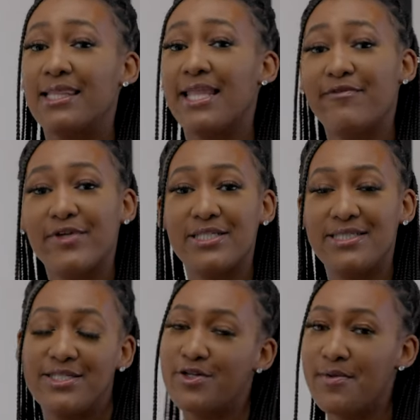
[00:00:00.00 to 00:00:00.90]
leverage
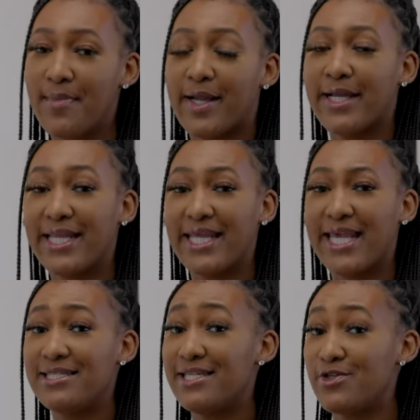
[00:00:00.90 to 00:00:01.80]
digital marketing
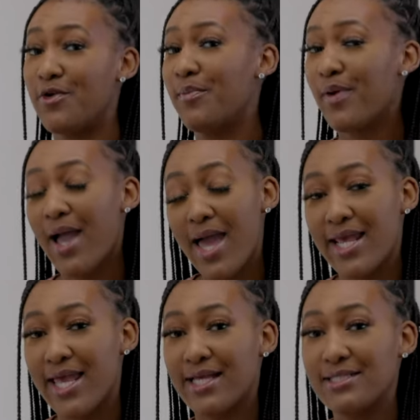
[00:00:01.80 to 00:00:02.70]
and digital
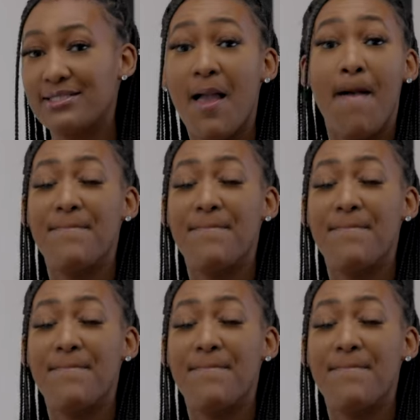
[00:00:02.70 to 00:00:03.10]
products,